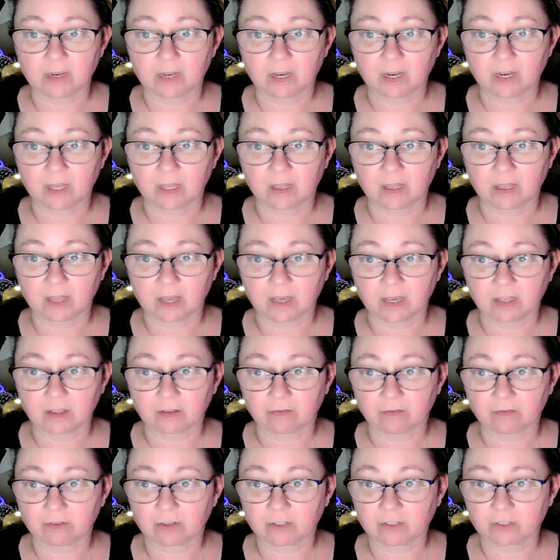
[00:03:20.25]
and unlike the
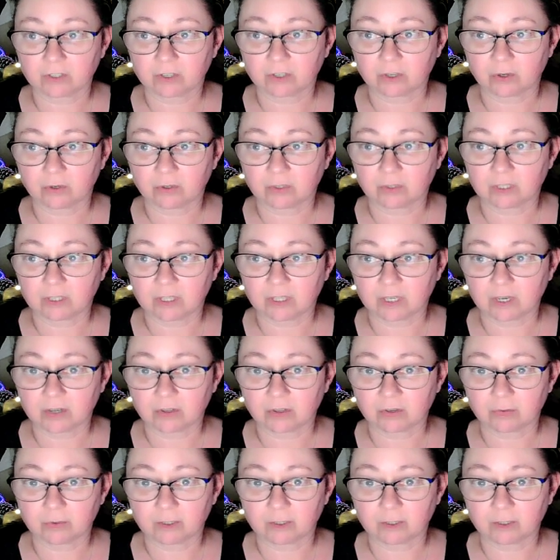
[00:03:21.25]
frescoes in the other